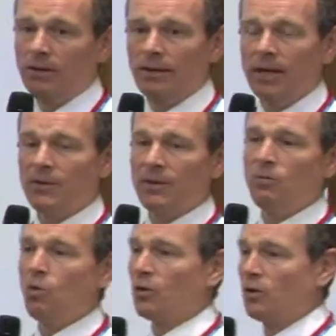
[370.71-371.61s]
there was a
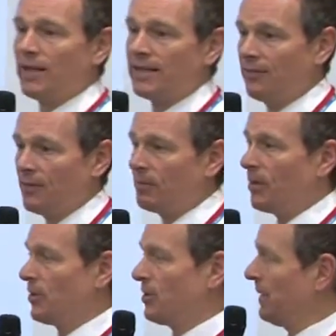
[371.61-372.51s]
more aggressive
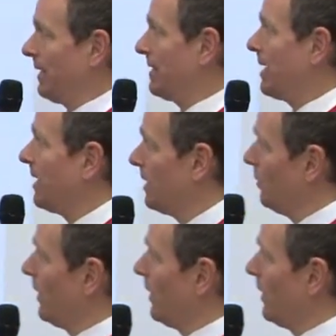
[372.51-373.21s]
approach being taken